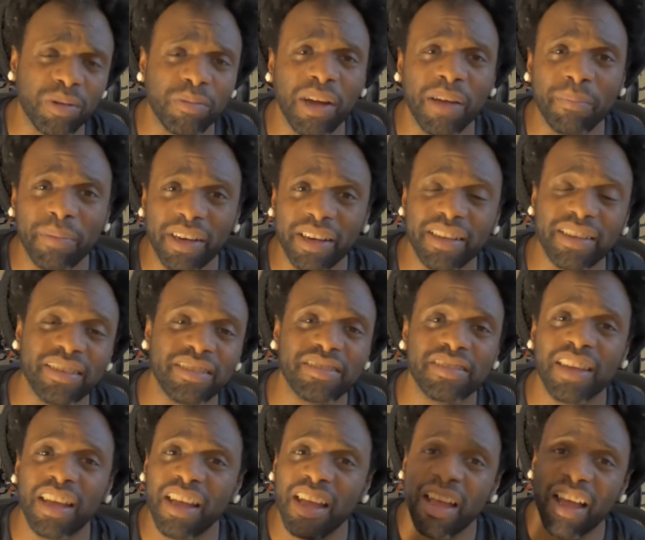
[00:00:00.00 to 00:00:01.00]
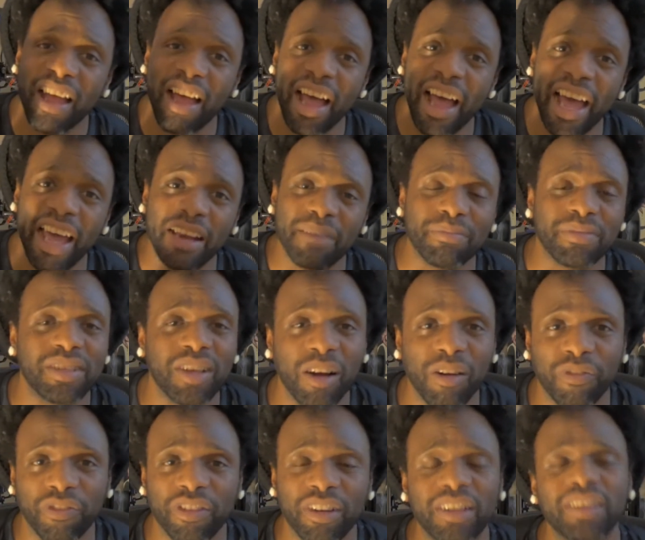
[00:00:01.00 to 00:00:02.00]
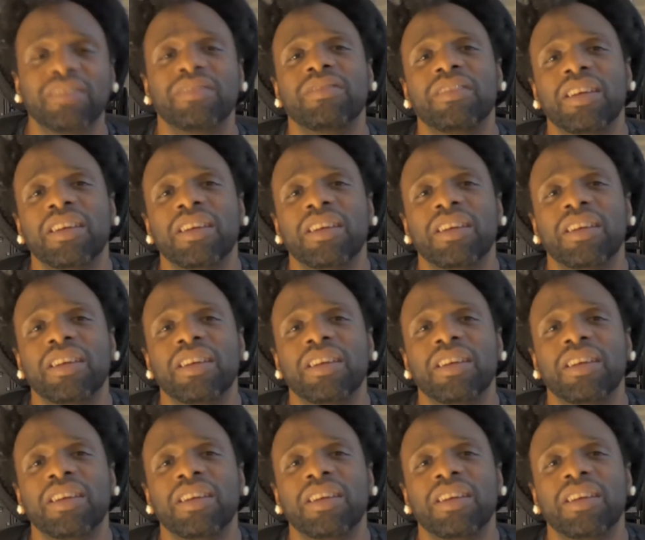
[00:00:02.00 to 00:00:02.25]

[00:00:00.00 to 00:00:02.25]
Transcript: of my buddies, Adam Topher,